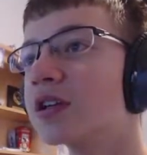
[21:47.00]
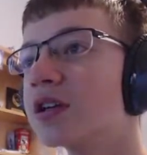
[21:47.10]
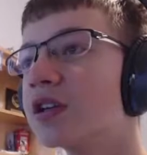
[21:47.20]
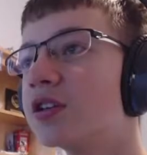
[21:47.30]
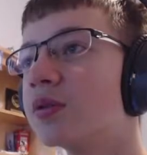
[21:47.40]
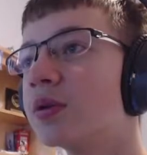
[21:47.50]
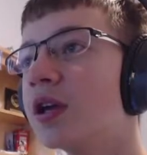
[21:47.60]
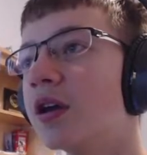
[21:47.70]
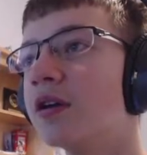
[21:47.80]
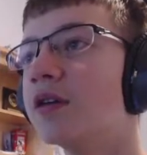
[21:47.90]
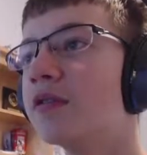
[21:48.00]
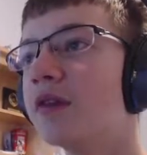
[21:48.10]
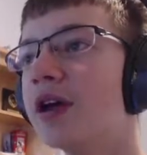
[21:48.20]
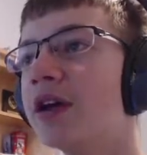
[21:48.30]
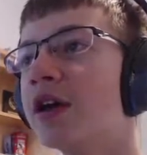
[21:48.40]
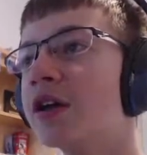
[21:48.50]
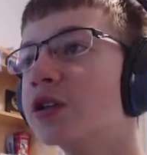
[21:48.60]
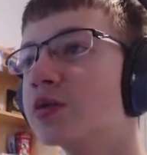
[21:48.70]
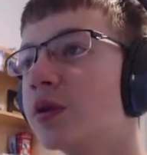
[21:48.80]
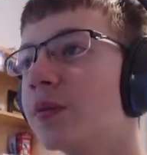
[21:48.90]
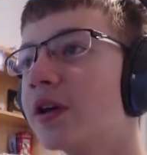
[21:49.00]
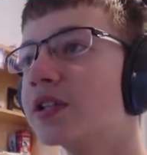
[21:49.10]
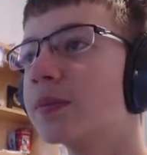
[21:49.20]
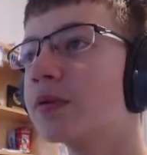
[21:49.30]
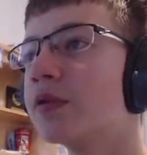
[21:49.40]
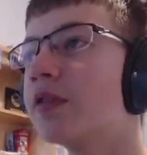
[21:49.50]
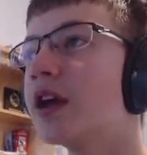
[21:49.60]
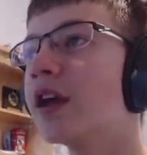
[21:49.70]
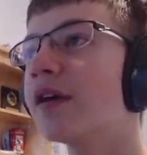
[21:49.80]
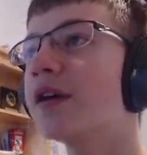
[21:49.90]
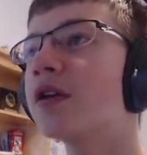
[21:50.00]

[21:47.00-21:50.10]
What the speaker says: into here, right? So we'd place a blue there and an